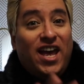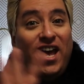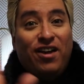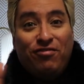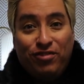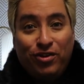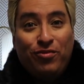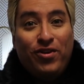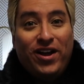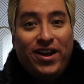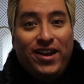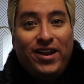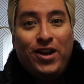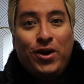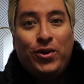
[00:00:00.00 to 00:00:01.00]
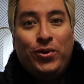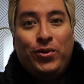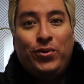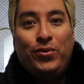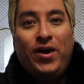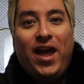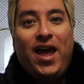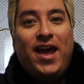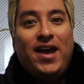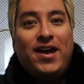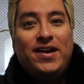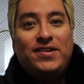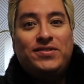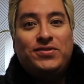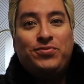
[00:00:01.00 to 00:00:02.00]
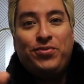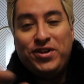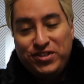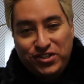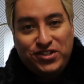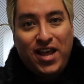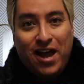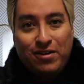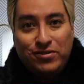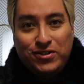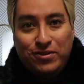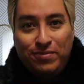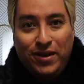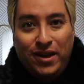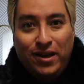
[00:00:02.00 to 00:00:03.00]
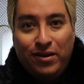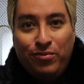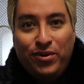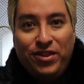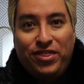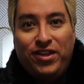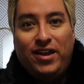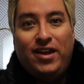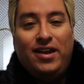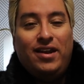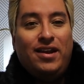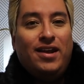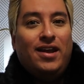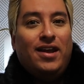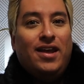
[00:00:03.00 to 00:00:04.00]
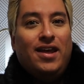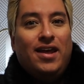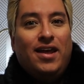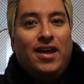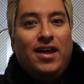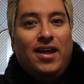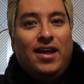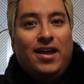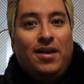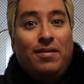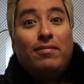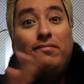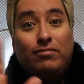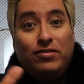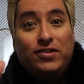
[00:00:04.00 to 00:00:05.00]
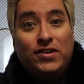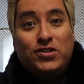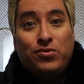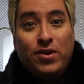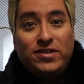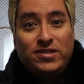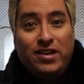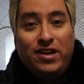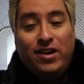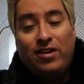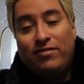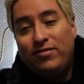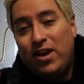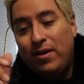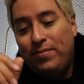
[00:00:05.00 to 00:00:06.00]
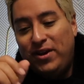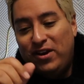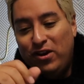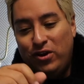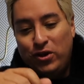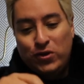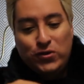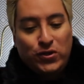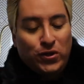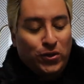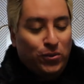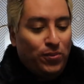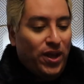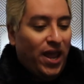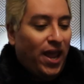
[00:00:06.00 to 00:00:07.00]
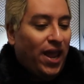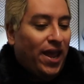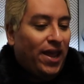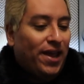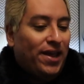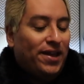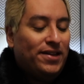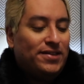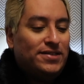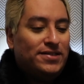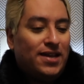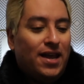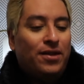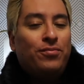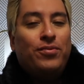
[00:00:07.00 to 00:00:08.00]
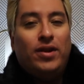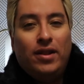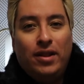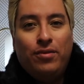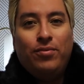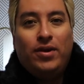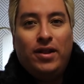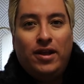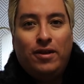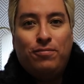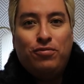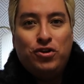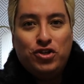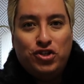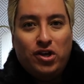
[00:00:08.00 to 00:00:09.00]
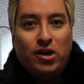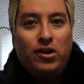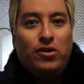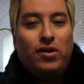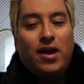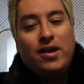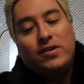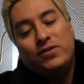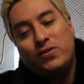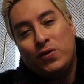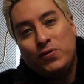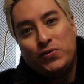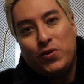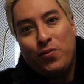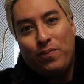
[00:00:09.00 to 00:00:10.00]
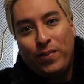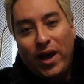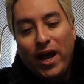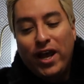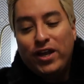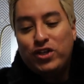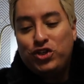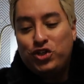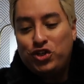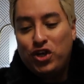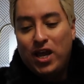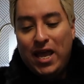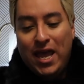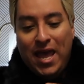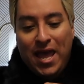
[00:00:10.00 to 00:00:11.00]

everyone who has reached out to me within this crazy year of not being on YouTube. And I really, really appreciate you guys so, so much